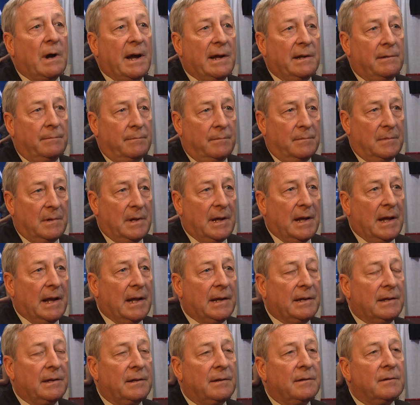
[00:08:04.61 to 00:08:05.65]
Right.
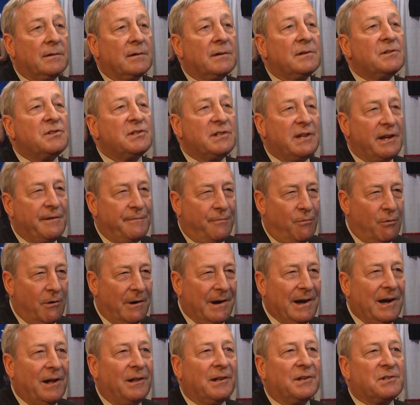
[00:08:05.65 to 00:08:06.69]
C4L.
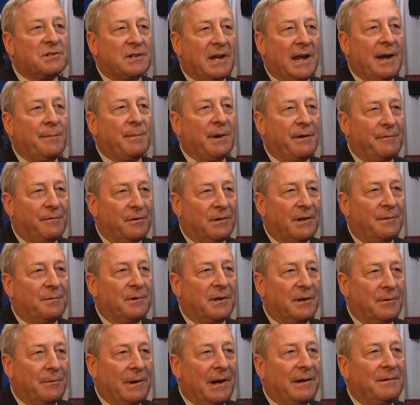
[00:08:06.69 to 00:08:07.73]
C4L is Campaign for
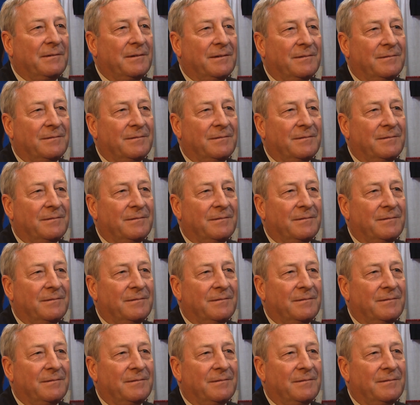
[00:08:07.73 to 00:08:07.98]
Liberty, right.